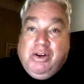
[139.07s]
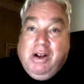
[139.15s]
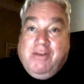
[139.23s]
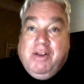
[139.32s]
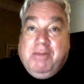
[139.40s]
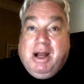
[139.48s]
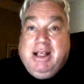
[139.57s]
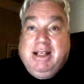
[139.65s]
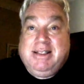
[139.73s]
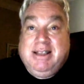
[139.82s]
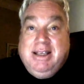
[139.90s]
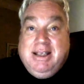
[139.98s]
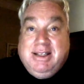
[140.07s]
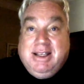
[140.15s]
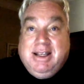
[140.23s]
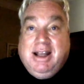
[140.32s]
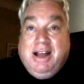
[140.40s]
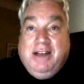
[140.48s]
everybody sees
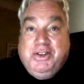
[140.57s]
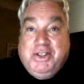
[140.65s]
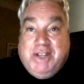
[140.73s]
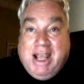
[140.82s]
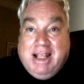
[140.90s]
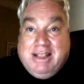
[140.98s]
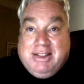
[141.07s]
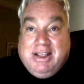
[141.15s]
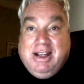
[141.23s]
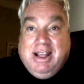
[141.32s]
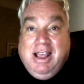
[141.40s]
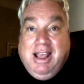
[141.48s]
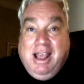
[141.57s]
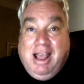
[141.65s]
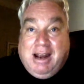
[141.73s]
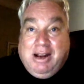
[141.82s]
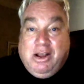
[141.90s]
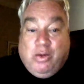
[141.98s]
it, understands it,
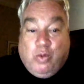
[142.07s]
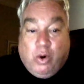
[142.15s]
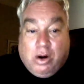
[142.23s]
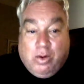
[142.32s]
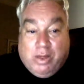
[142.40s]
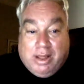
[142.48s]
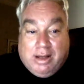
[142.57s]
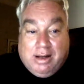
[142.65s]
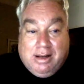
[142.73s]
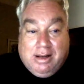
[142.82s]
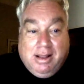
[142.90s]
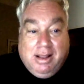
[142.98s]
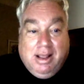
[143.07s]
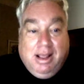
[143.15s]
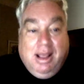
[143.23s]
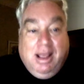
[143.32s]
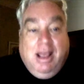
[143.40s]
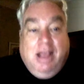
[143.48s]
and can work with it.
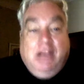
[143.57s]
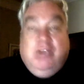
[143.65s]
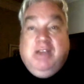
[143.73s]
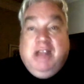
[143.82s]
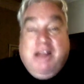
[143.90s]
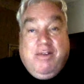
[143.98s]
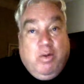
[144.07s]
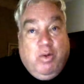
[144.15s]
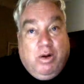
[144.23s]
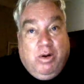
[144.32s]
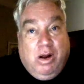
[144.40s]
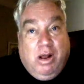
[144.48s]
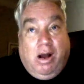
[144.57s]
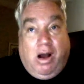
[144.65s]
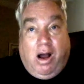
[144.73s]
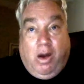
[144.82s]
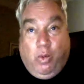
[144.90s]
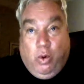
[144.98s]
You need everyone
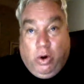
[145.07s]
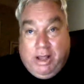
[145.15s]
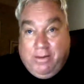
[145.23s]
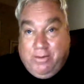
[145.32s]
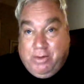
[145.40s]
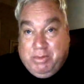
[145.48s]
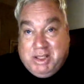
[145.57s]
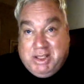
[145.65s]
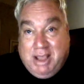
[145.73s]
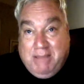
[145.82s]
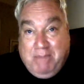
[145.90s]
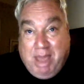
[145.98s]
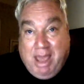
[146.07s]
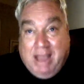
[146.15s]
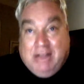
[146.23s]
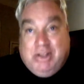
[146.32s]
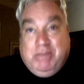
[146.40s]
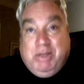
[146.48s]
working from the same
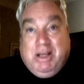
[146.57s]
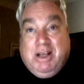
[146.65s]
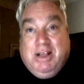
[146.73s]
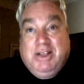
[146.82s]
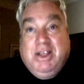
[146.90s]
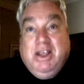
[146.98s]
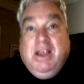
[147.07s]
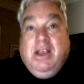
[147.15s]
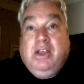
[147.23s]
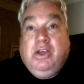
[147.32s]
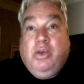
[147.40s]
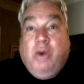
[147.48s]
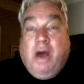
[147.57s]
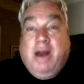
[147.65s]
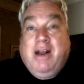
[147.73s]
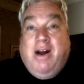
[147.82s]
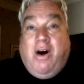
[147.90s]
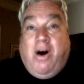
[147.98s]
page because you want
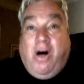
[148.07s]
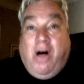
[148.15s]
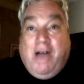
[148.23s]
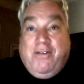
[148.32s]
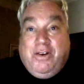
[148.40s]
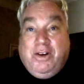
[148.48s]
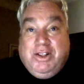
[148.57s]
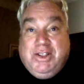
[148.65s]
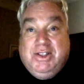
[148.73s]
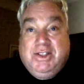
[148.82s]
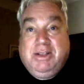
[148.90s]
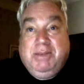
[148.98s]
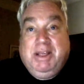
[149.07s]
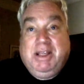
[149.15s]
all efforts to be in